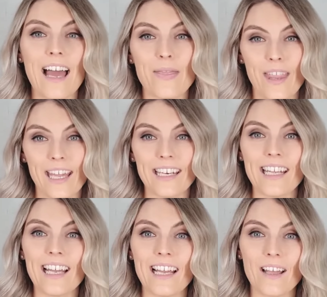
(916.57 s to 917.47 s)
and
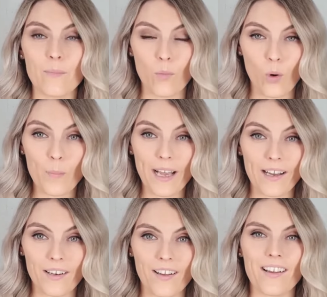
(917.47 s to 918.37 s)
then more
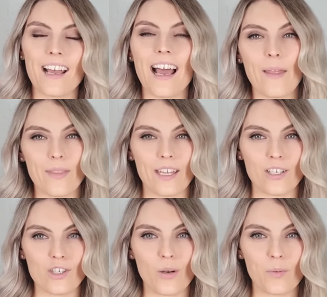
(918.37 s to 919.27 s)
powder, and then
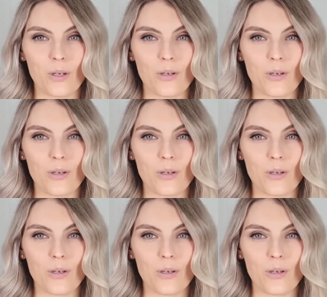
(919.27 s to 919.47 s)
a top